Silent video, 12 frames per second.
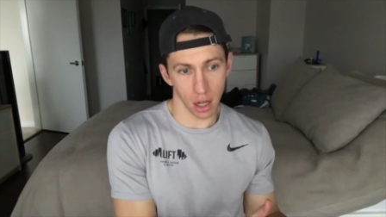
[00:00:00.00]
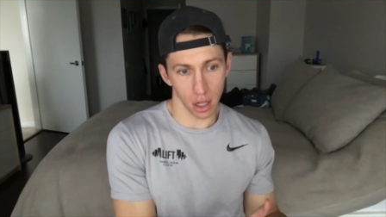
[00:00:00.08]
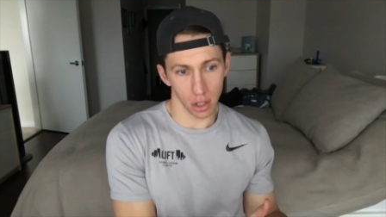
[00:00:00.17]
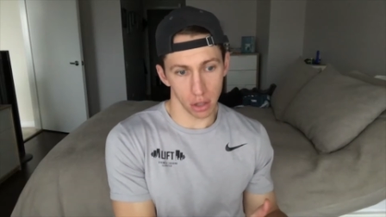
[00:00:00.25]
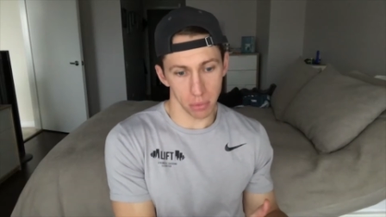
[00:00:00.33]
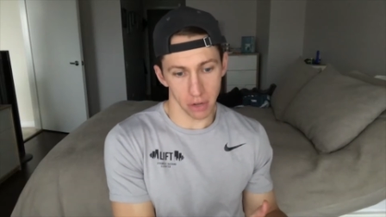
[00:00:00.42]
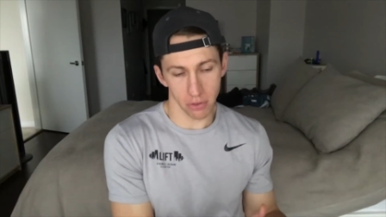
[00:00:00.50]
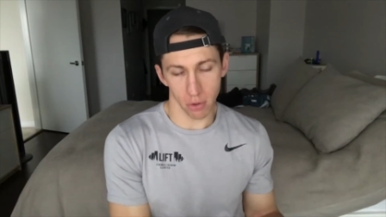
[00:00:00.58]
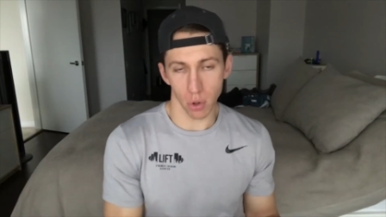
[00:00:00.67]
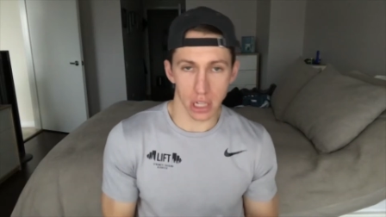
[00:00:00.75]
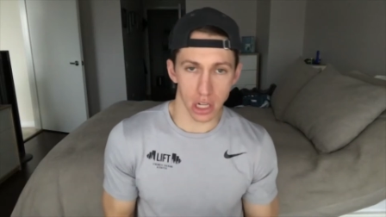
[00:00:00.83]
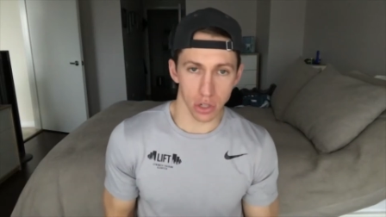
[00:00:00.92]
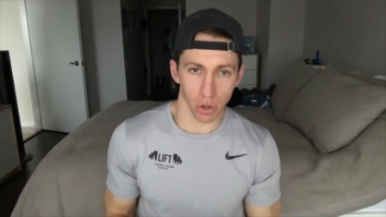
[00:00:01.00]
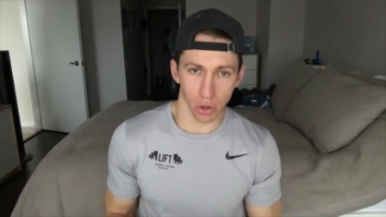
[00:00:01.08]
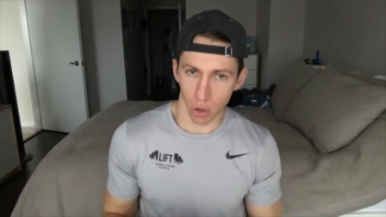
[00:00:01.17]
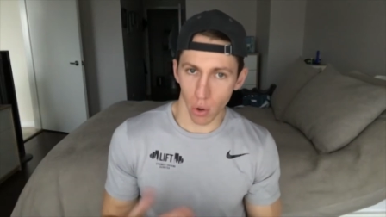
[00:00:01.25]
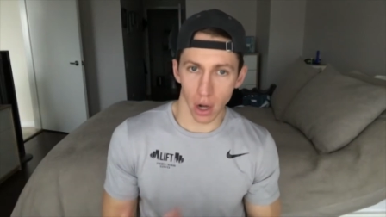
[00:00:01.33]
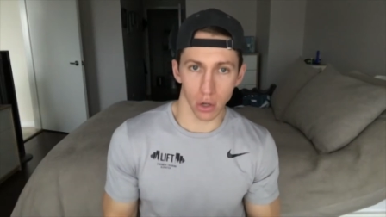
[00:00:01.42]
little bit of a rotational
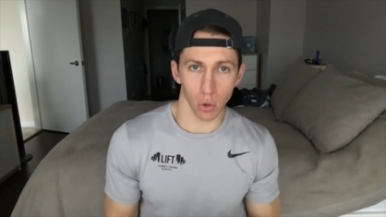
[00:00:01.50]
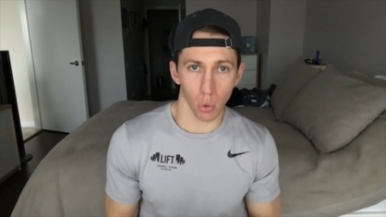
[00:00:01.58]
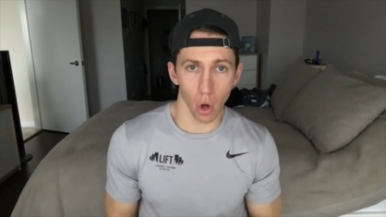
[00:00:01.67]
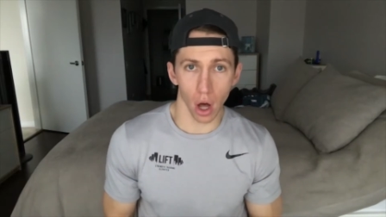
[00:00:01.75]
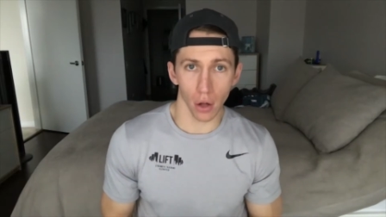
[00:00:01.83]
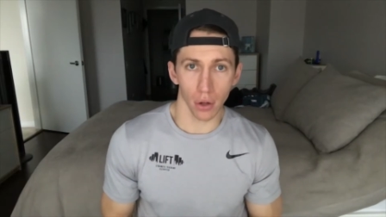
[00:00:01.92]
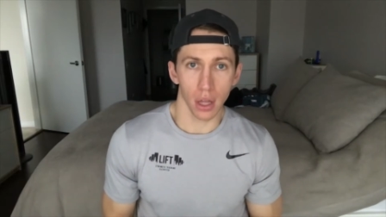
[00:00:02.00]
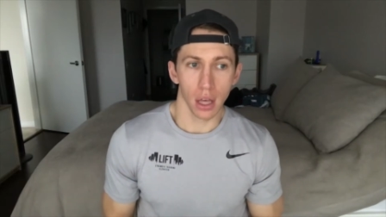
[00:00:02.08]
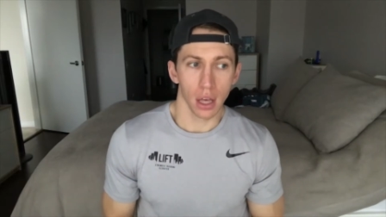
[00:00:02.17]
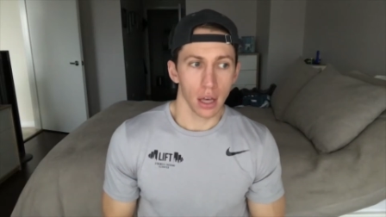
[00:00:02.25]
throw onto a wall.